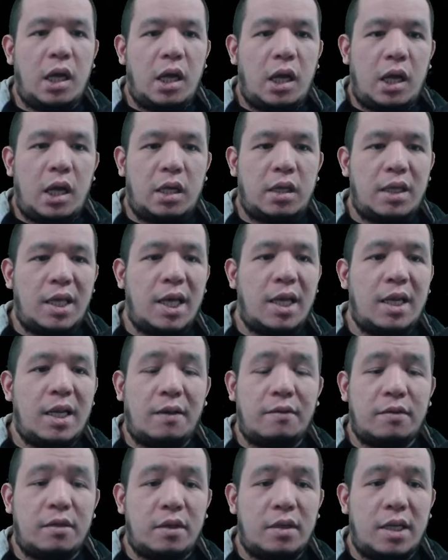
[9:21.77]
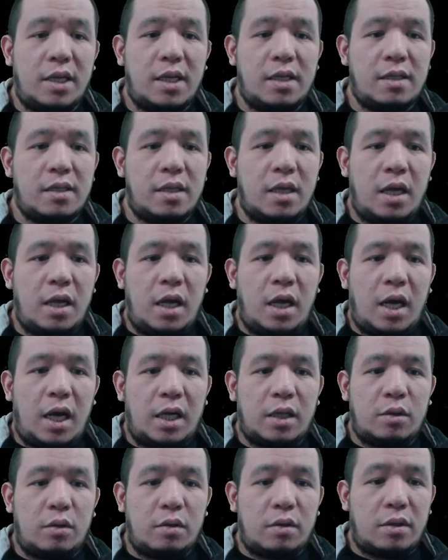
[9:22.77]
And then after this,
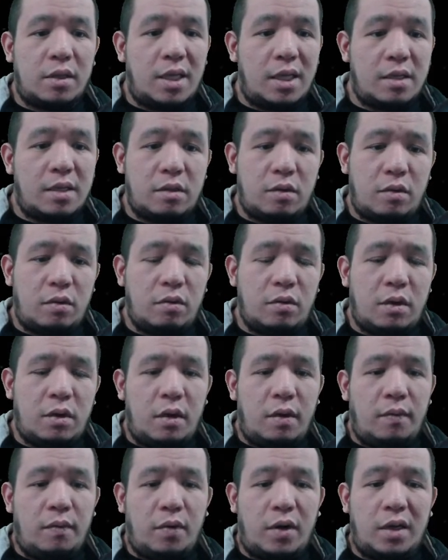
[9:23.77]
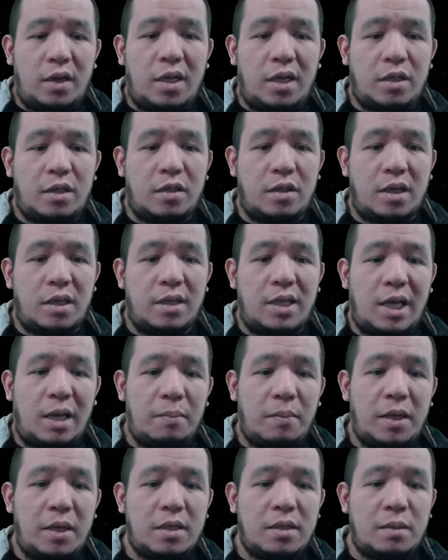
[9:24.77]
I took this node for additional
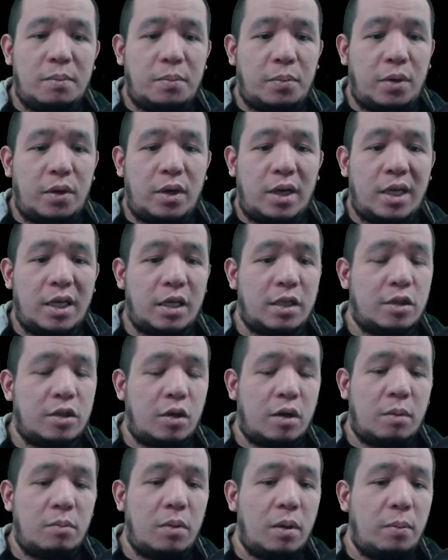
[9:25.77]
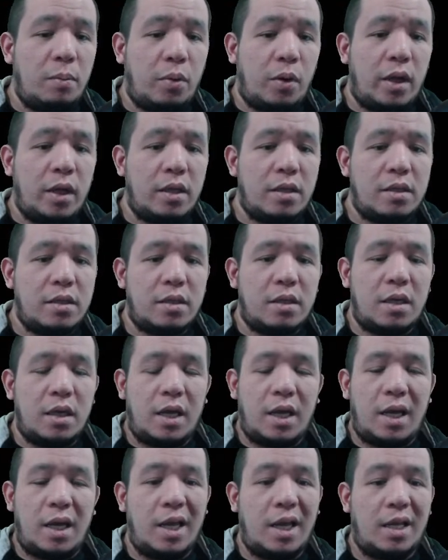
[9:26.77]
damage per inexorable points,
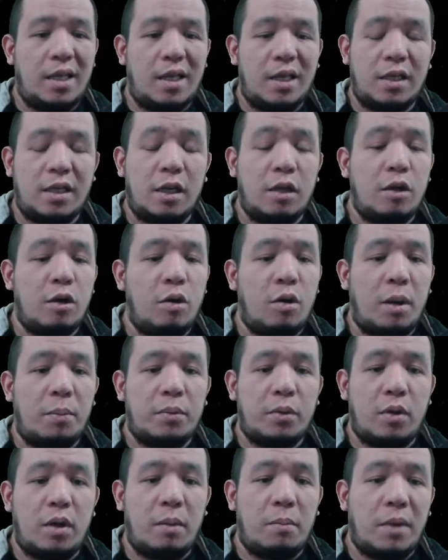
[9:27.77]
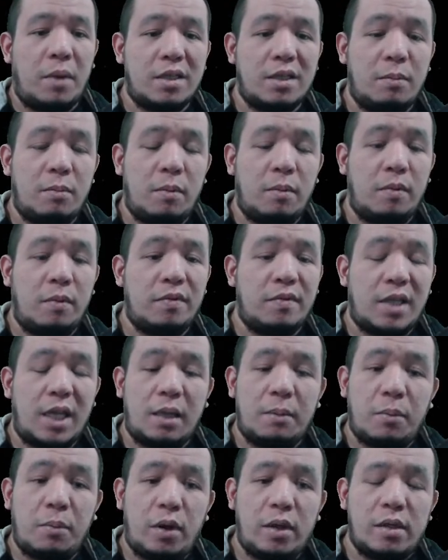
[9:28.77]
and it can go up to a maximum of
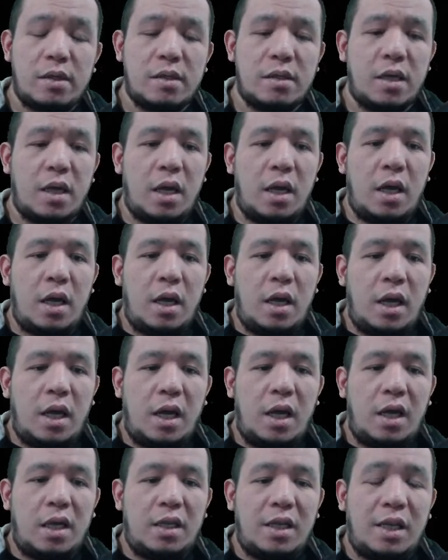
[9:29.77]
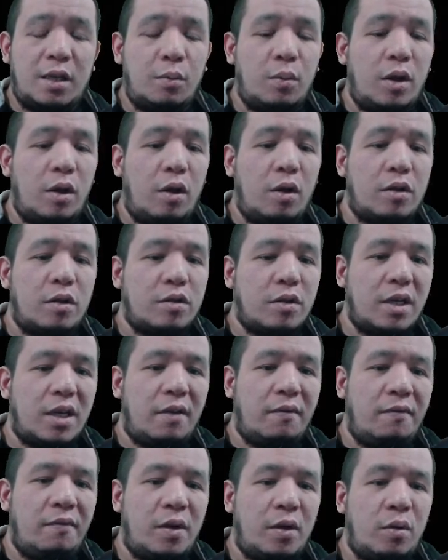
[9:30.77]
10 points, and it will also
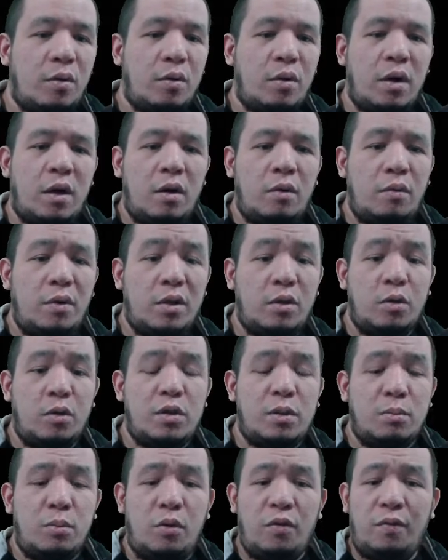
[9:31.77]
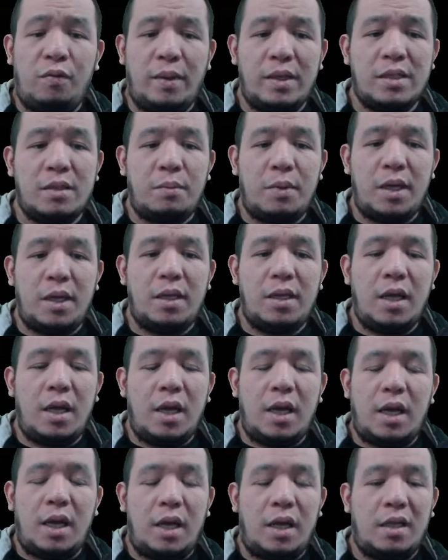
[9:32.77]
give you reduced movement speed,
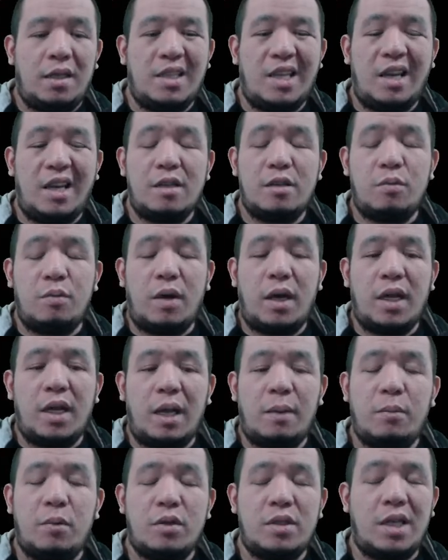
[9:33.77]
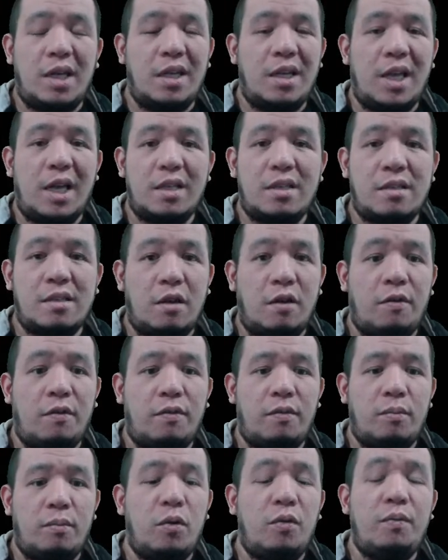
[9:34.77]
and that is why I'm using lots
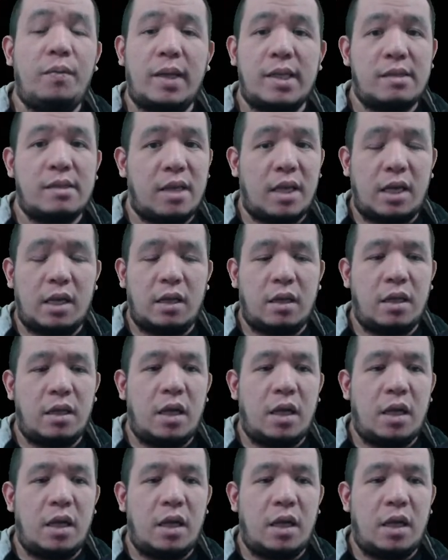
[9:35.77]
of movement skill.